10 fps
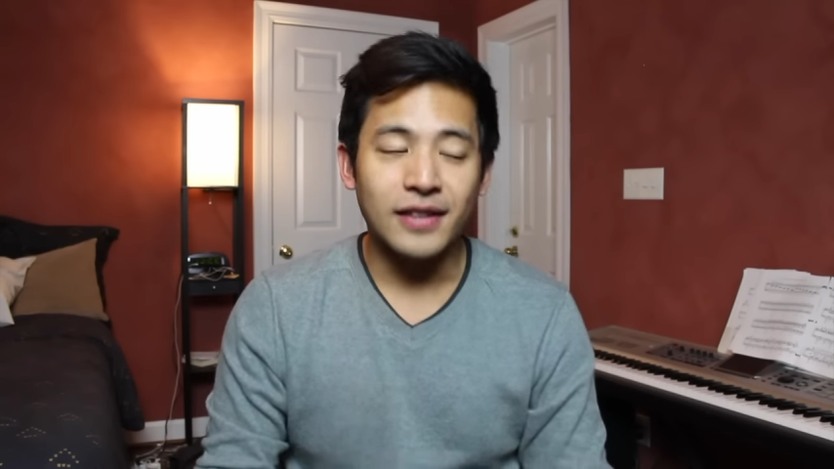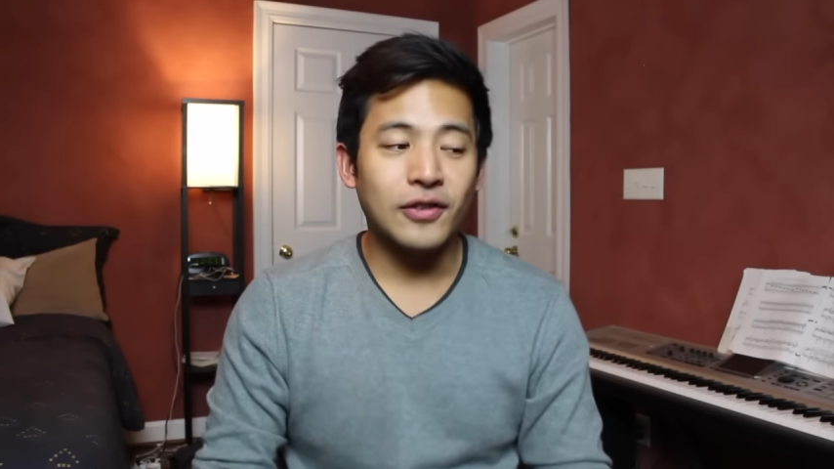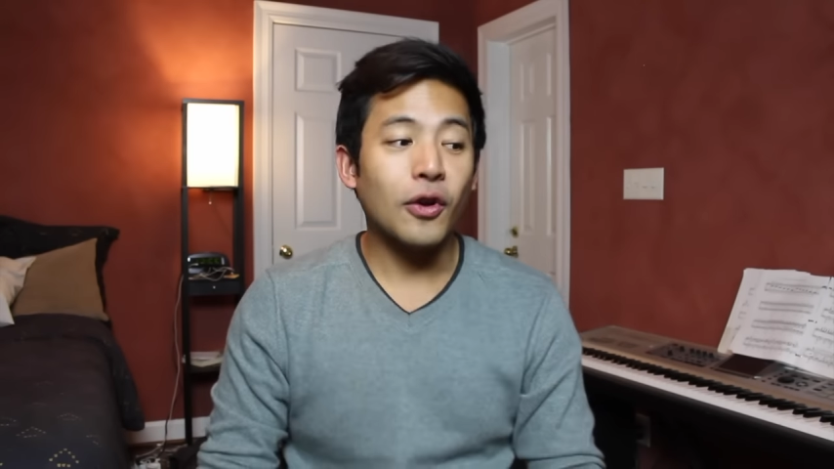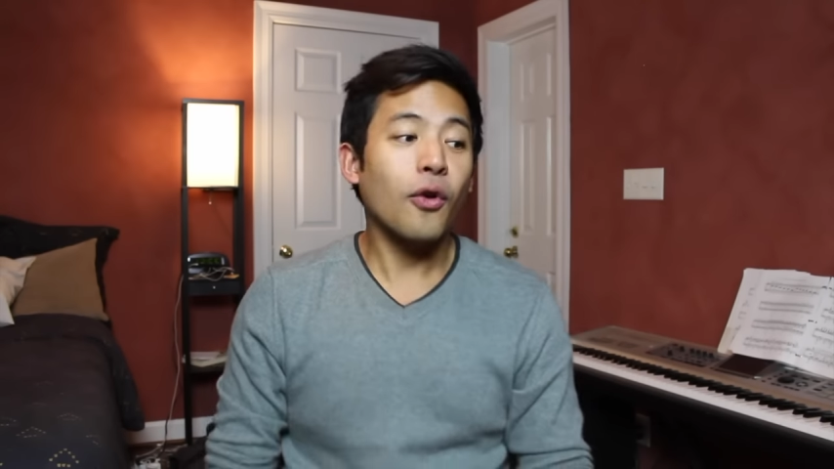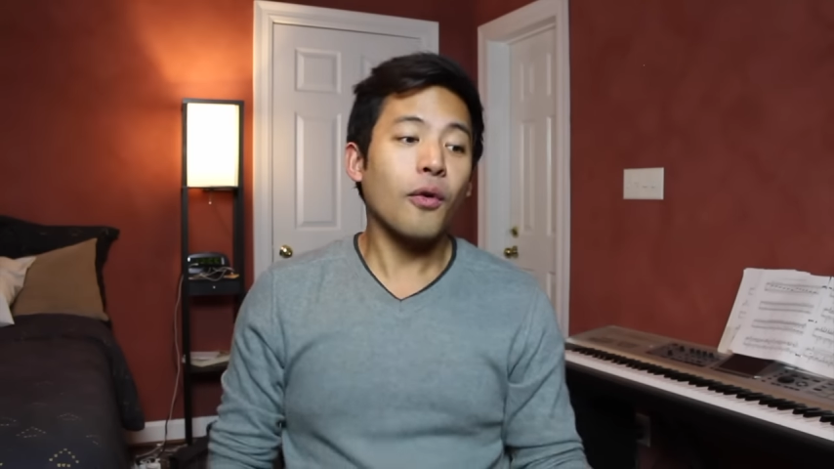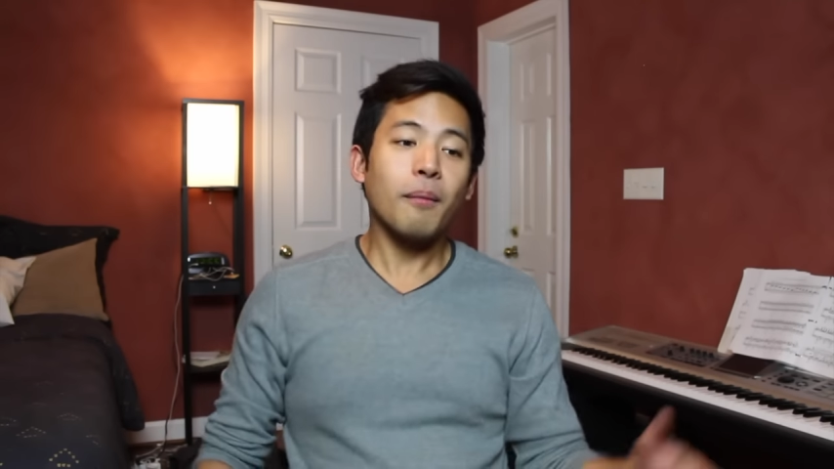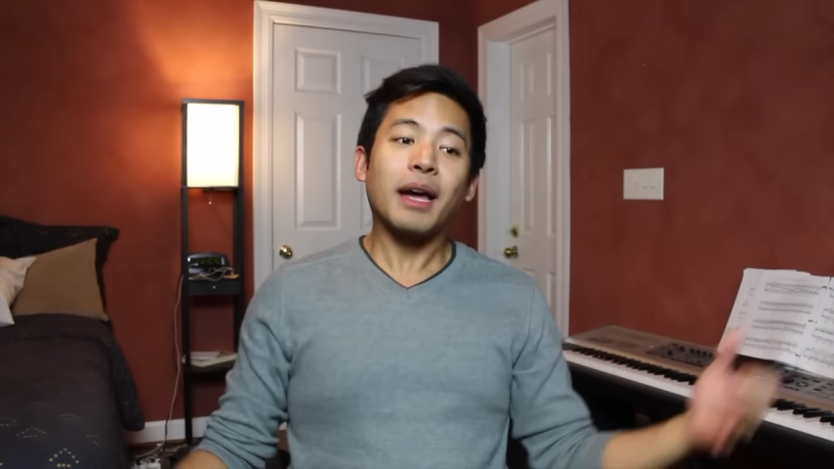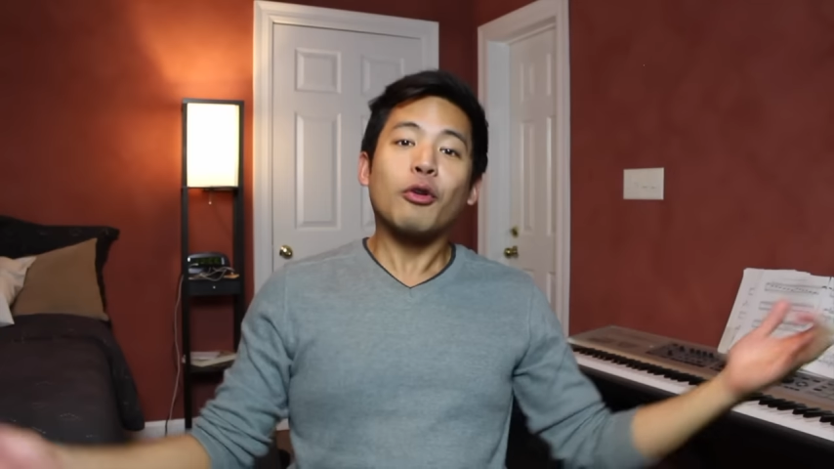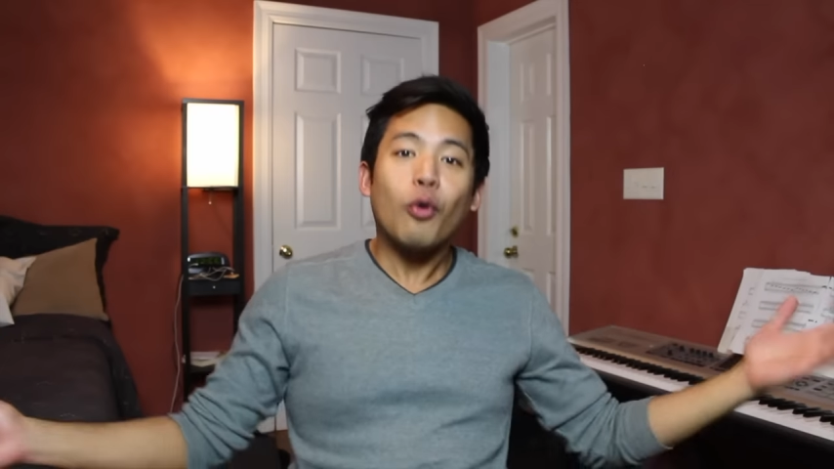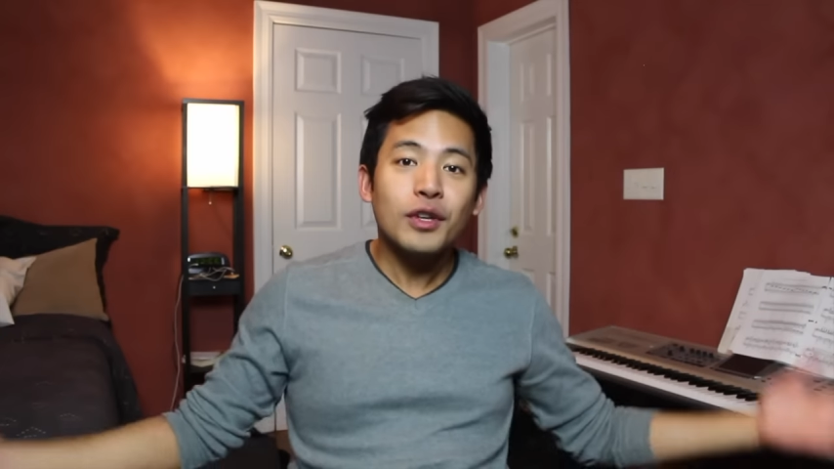So,
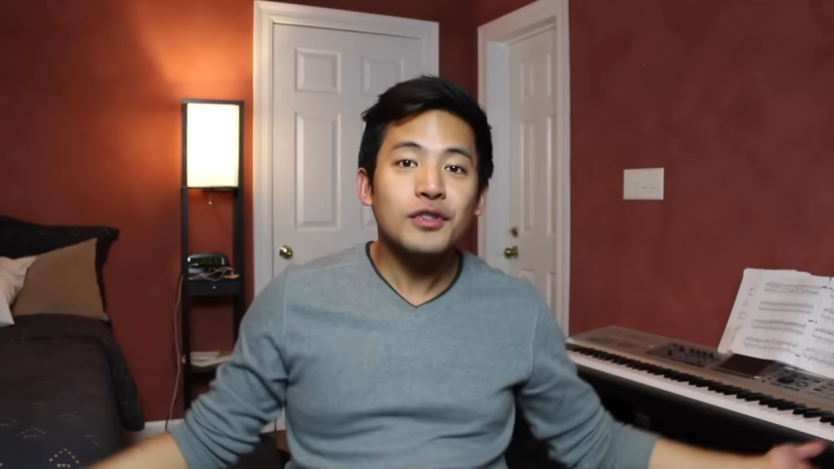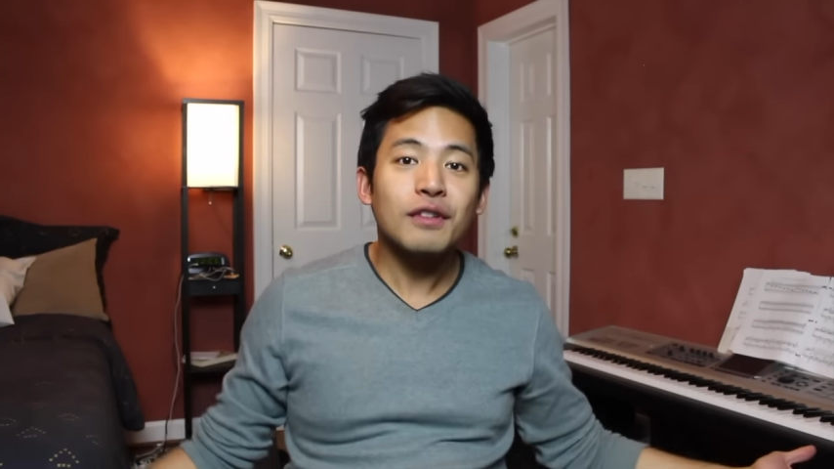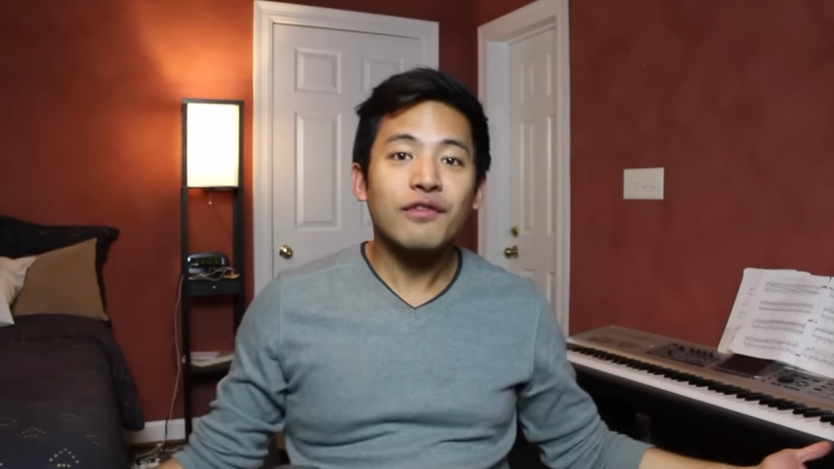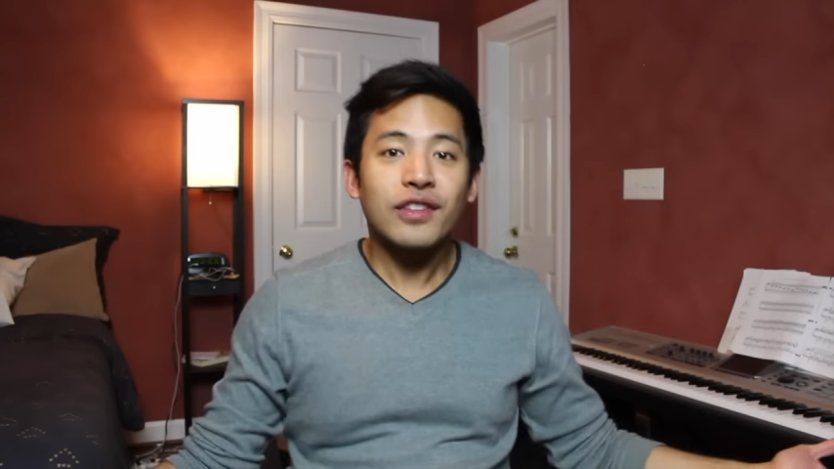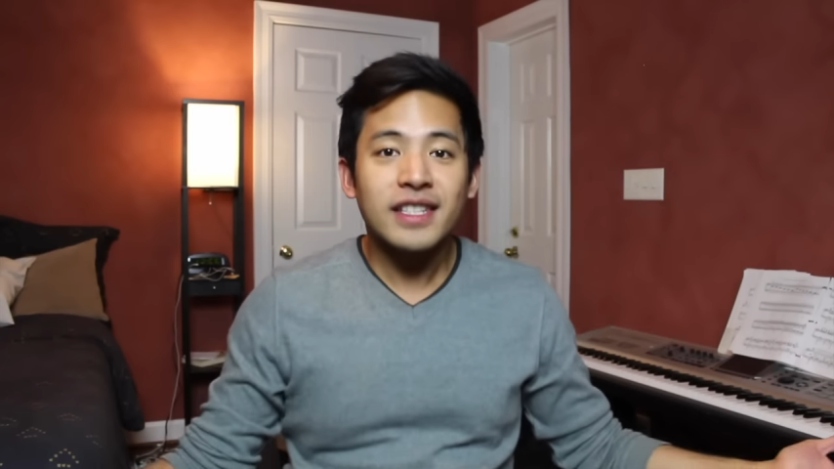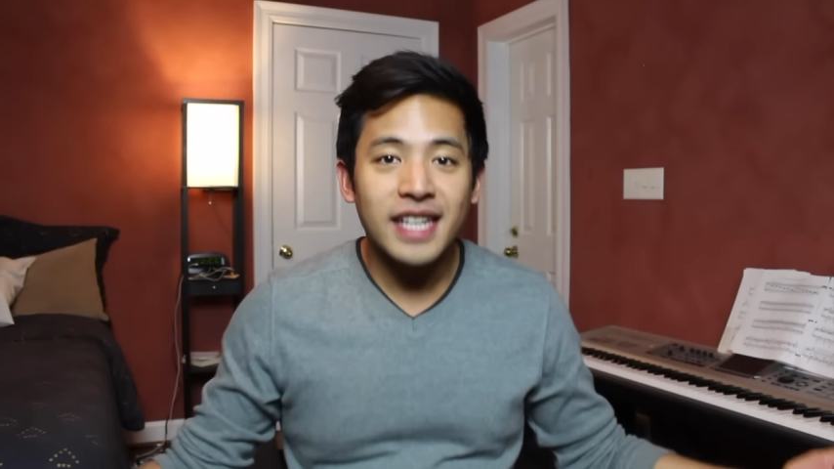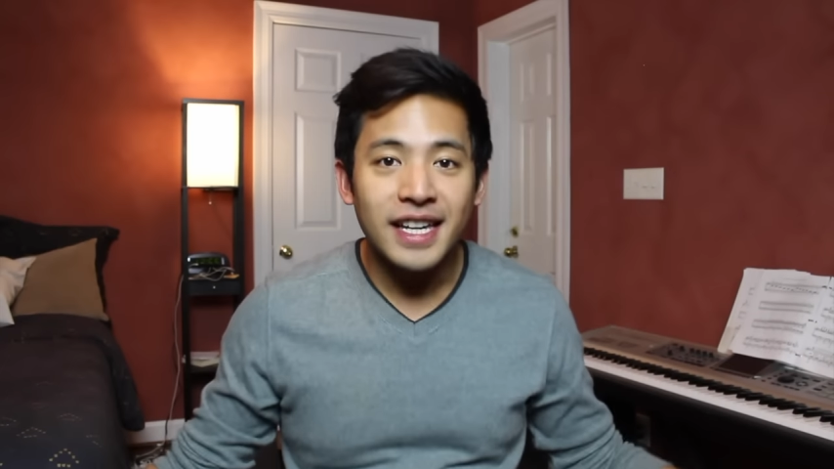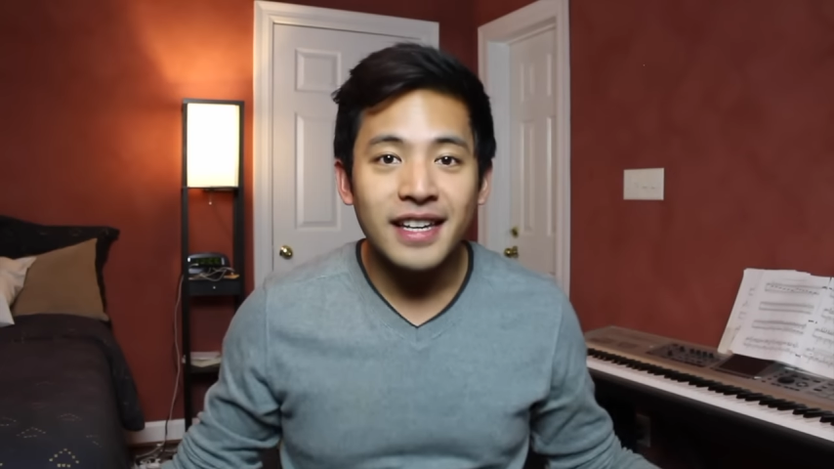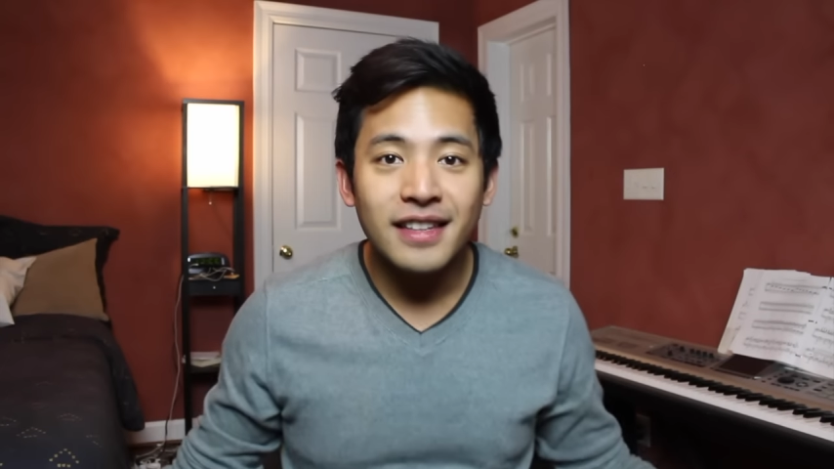my question for the day